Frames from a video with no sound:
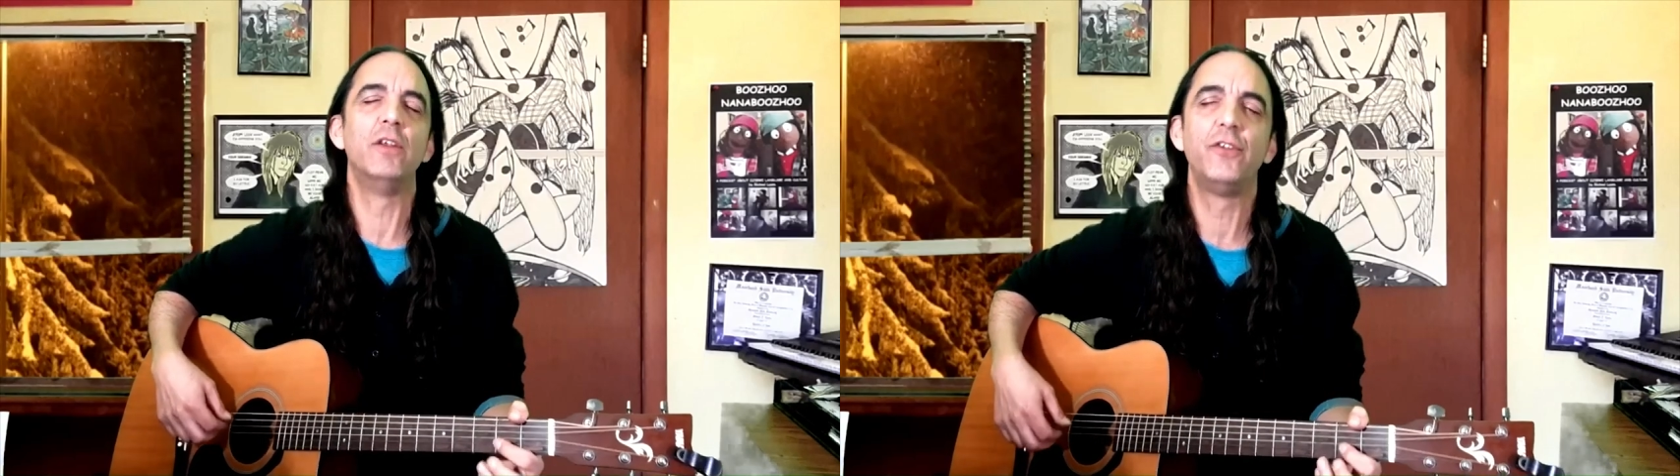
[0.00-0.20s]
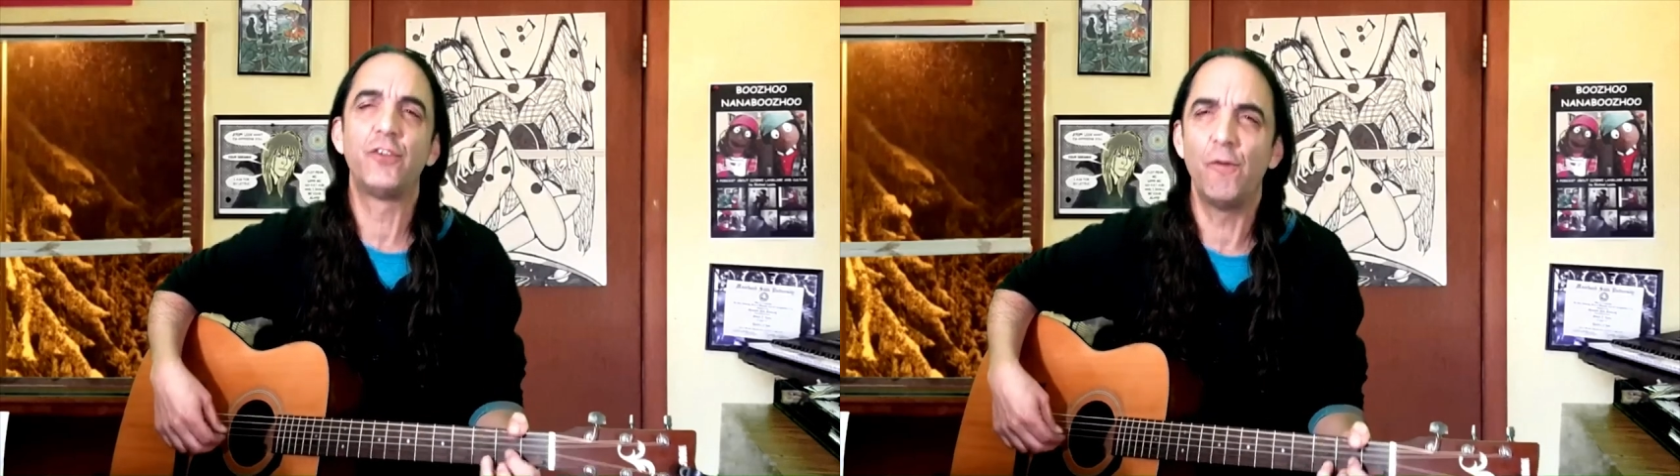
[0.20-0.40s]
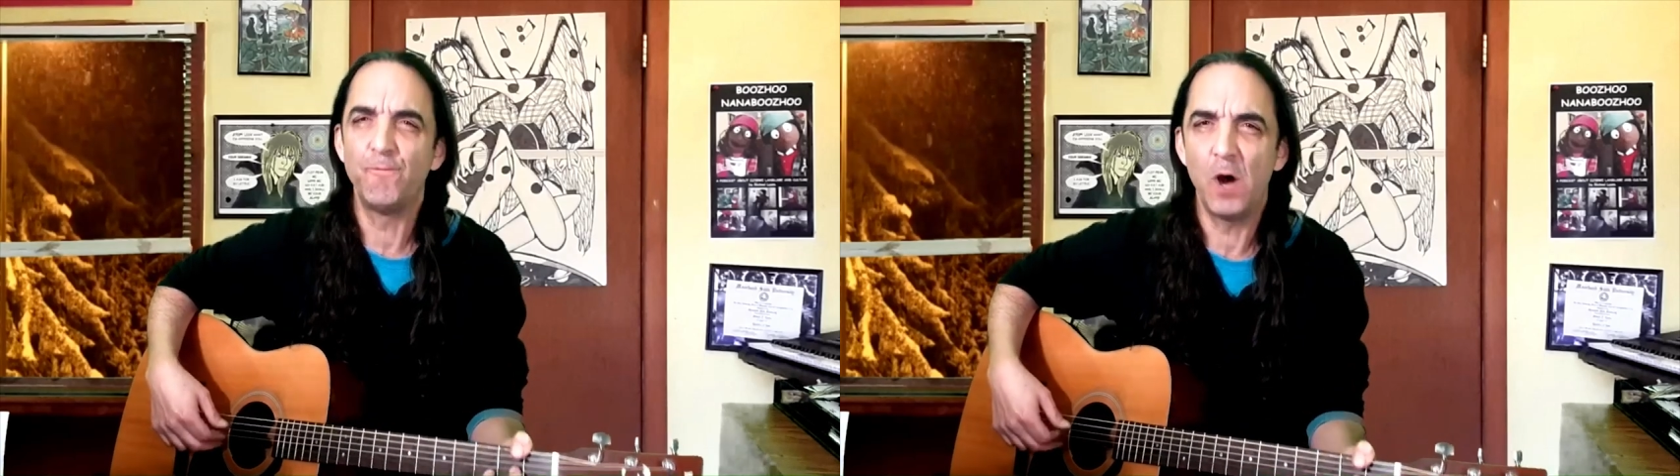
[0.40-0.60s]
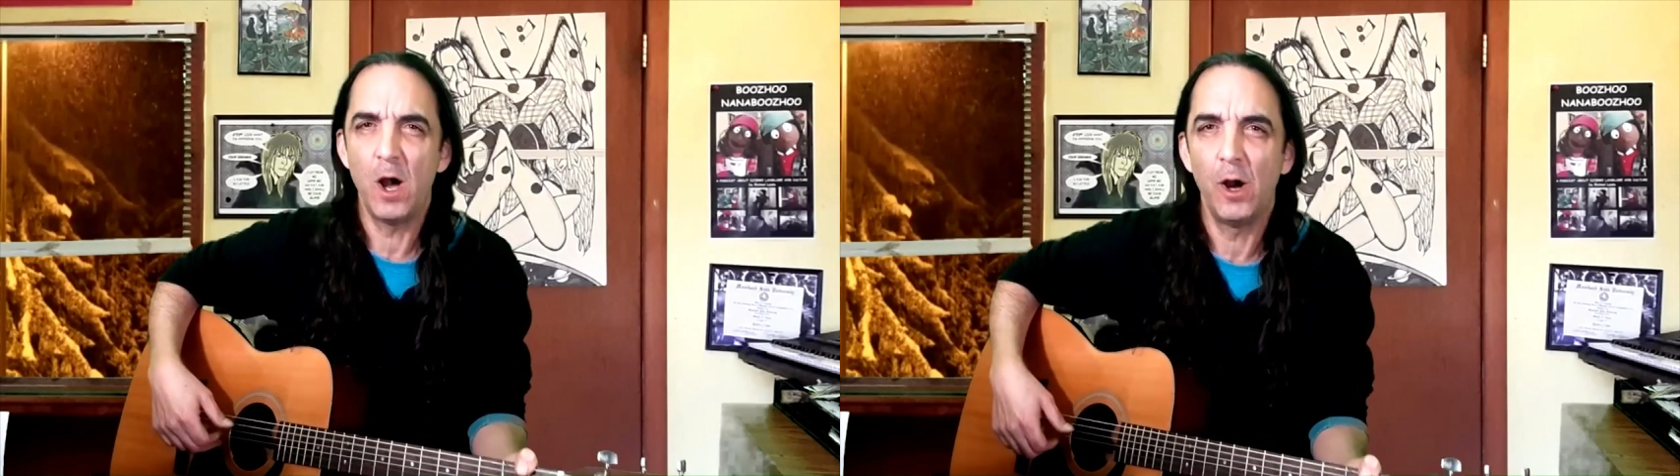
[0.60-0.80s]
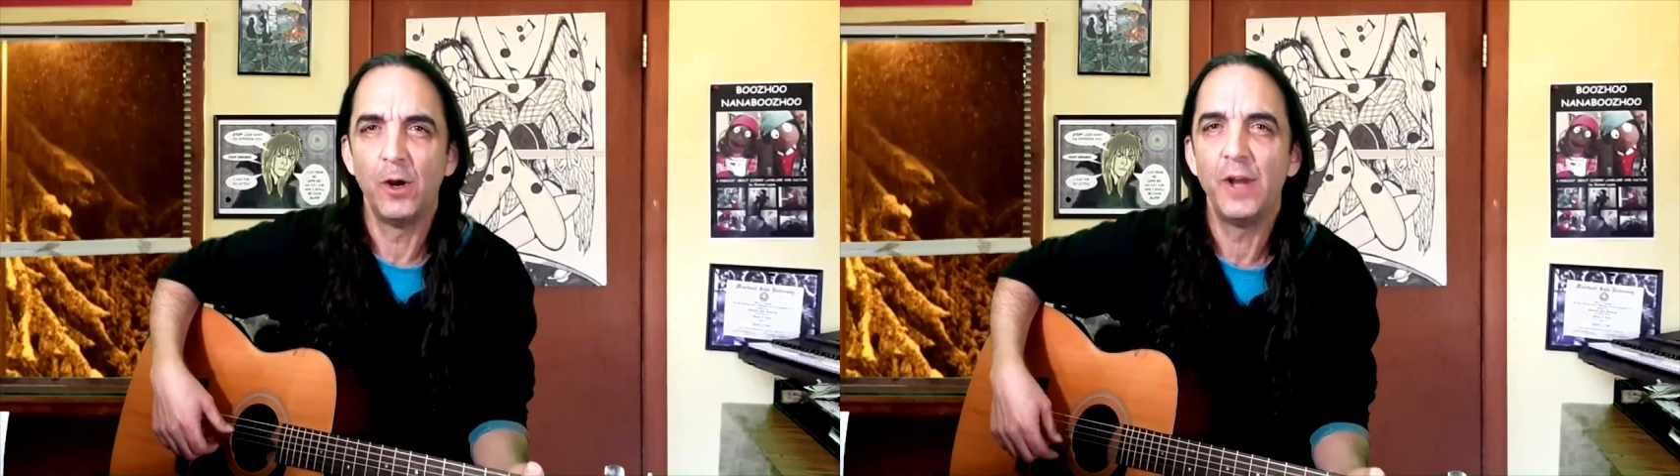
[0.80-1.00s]
so
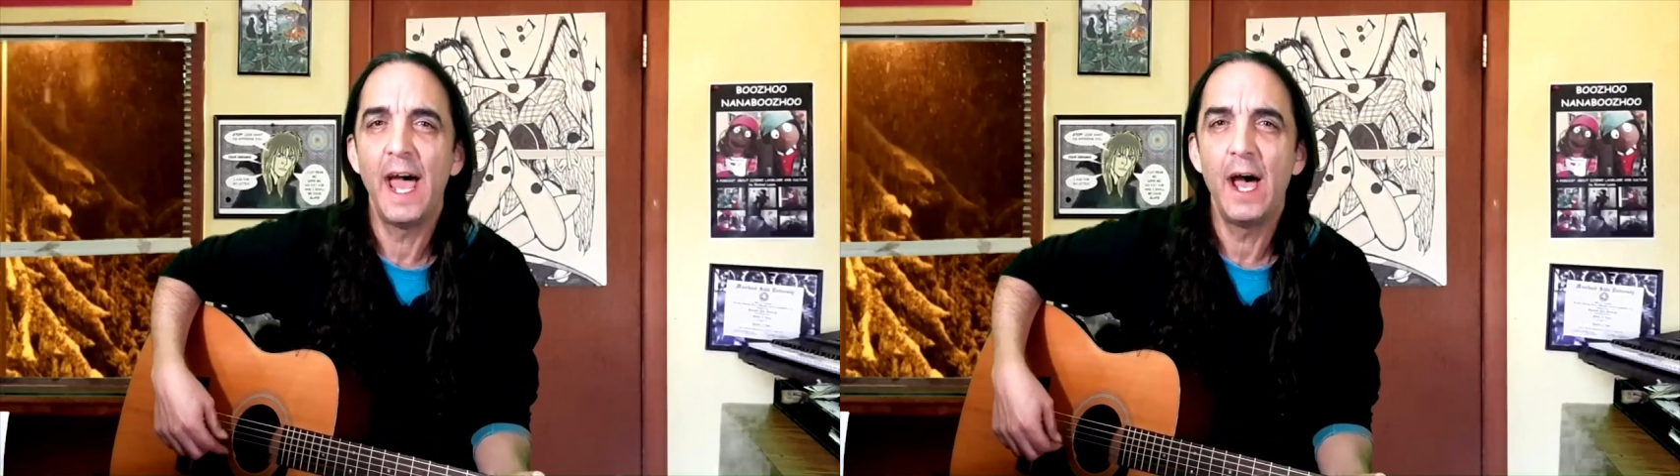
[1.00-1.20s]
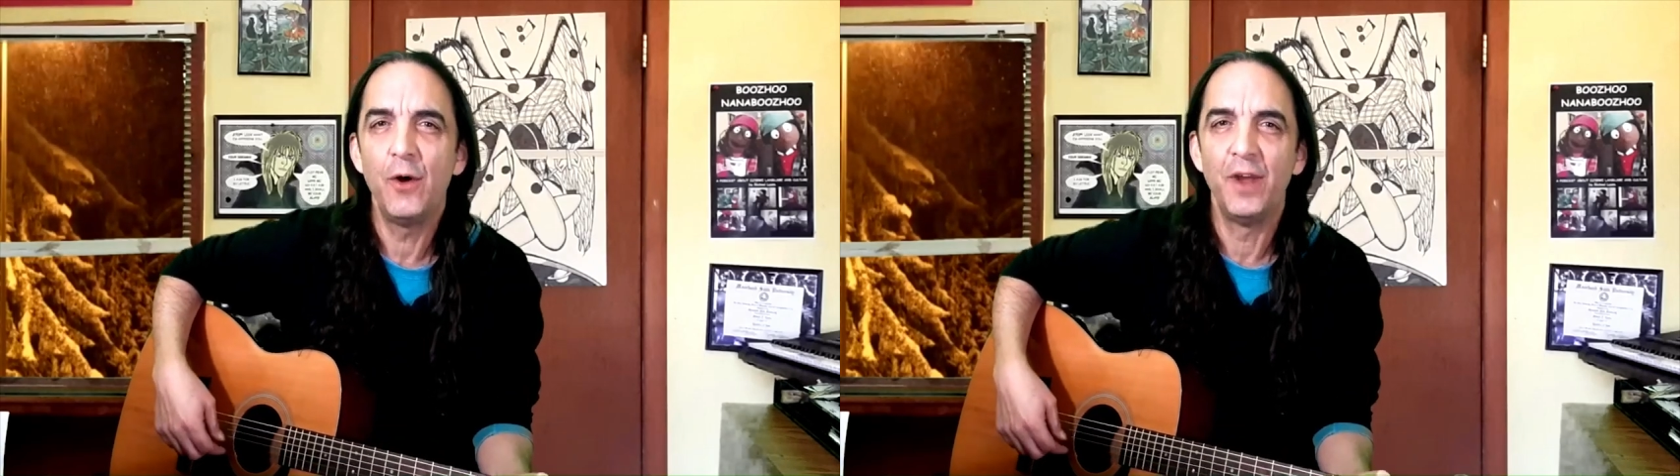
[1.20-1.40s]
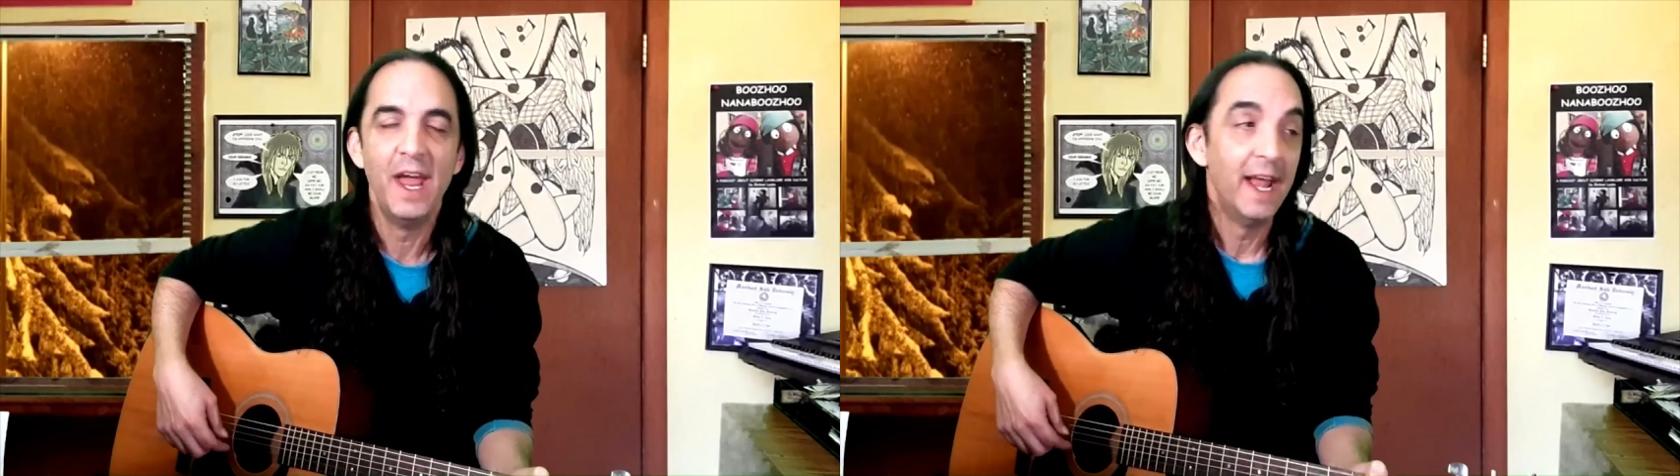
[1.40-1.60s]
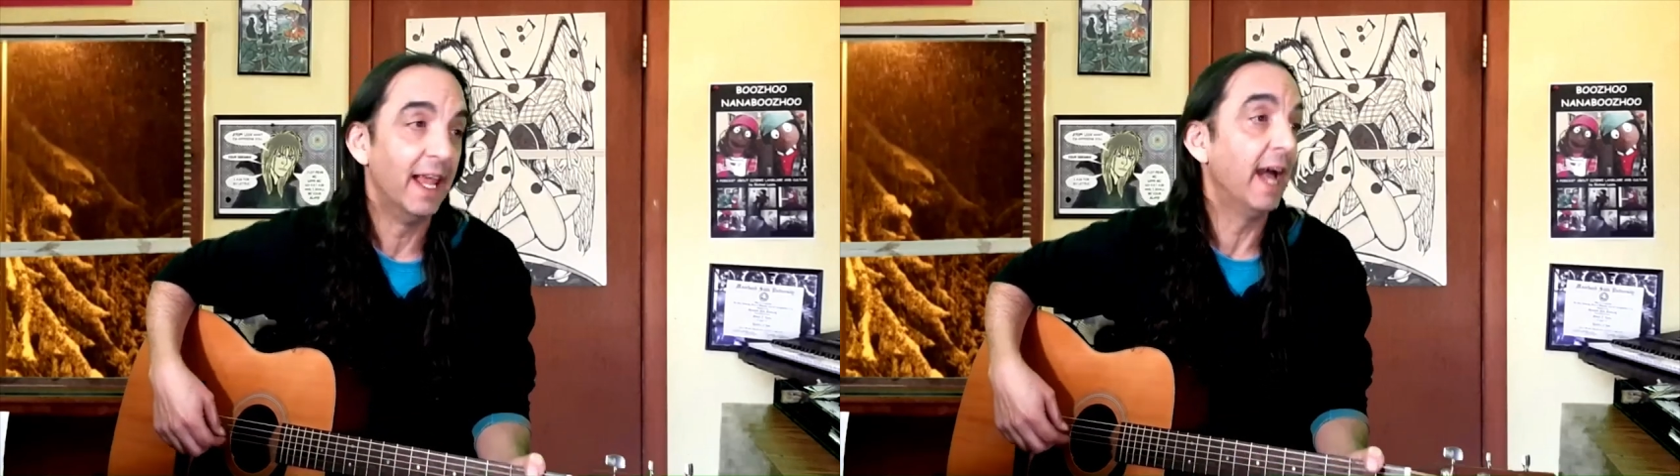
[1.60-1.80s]
far down,